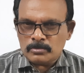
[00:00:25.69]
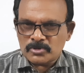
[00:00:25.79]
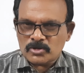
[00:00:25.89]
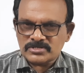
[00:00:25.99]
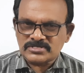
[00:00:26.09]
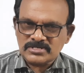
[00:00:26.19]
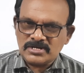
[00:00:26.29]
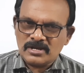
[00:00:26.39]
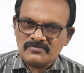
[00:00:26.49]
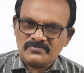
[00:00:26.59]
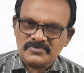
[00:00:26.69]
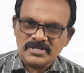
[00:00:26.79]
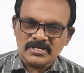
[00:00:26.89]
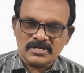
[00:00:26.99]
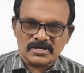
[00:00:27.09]
Because in
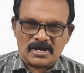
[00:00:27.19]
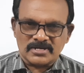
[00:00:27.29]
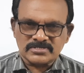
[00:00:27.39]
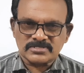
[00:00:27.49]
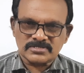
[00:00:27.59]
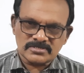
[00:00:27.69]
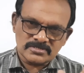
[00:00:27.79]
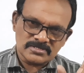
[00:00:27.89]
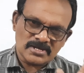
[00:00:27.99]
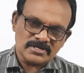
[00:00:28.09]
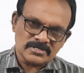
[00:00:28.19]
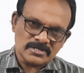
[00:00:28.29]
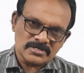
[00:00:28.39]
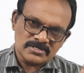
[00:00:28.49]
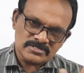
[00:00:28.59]
every class there
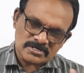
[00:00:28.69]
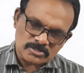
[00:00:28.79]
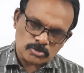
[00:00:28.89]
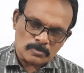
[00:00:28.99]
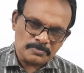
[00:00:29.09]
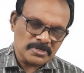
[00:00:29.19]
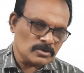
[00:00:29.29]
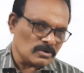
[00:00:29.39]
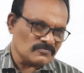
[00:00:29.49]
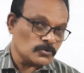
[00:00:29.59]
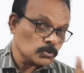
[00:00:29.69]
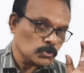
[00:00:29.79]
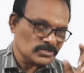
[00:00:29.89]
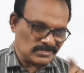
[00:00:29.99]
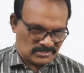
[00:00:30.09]
is a topic of
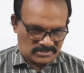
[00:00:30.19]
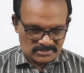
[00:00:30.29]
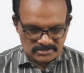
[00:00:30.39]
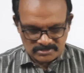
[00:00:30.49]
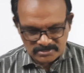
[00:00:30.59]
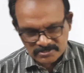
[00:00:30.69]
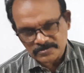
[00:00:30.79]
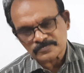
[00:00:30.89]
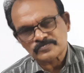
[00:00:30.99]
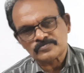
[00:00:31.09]
photosynthesis.